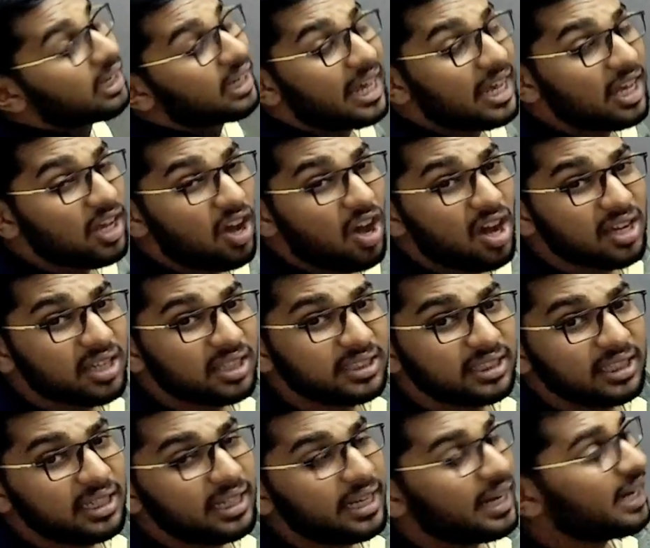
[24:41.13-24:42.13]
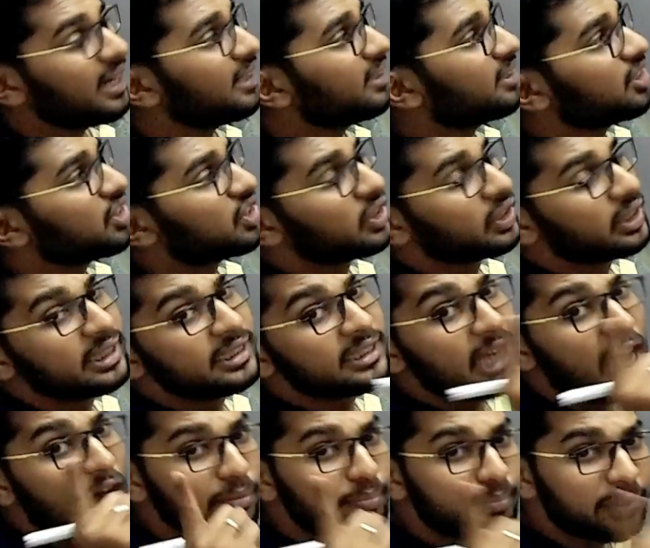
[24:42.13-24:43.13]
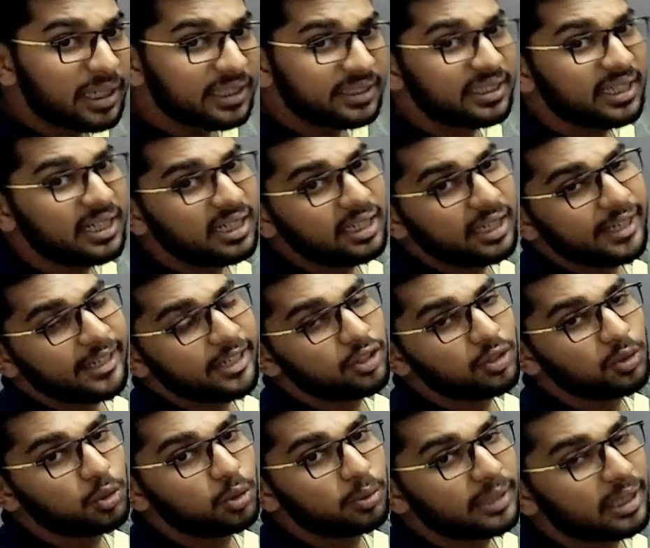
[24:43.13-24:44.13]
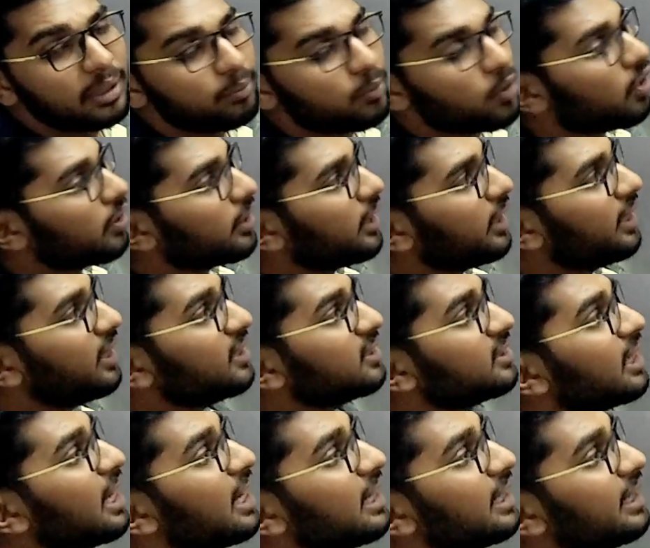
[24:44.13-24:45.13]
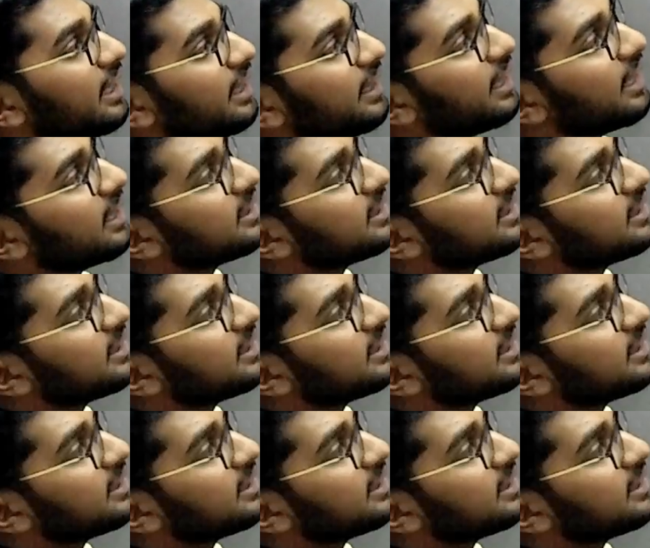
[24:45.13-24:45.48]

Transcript: glyoxylate crystals are present in human bodies, it